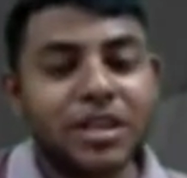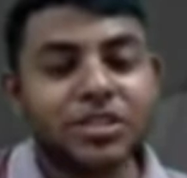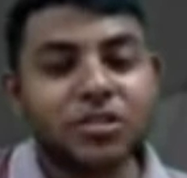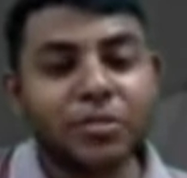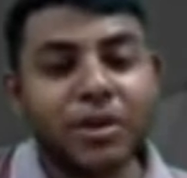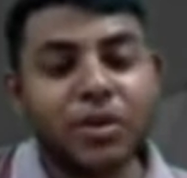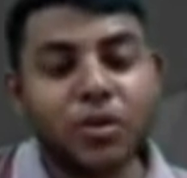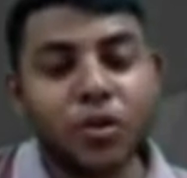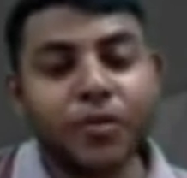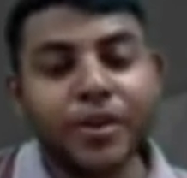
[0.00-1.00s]
So there should
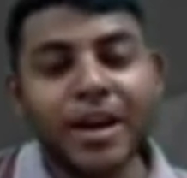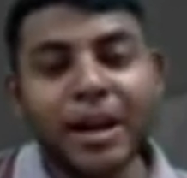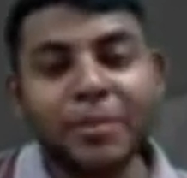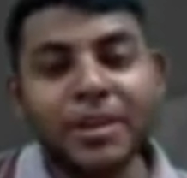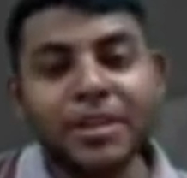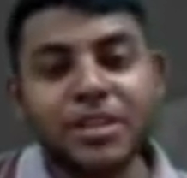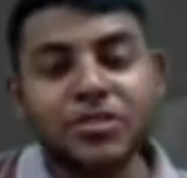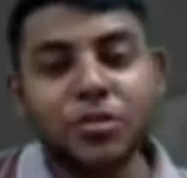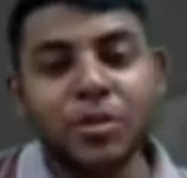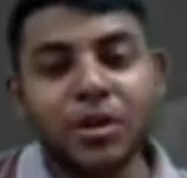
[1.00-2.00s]
be no overlapping,
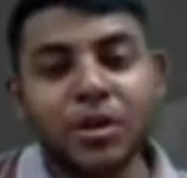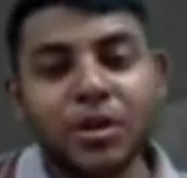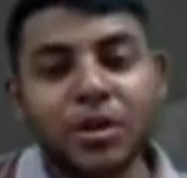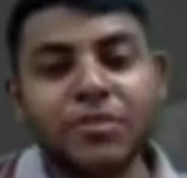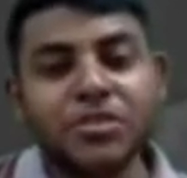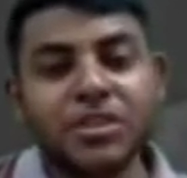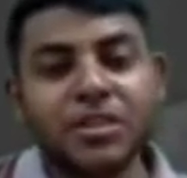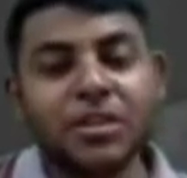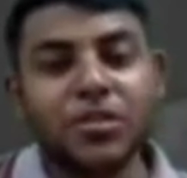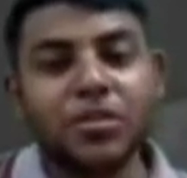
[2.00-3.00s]
there should be no confusion.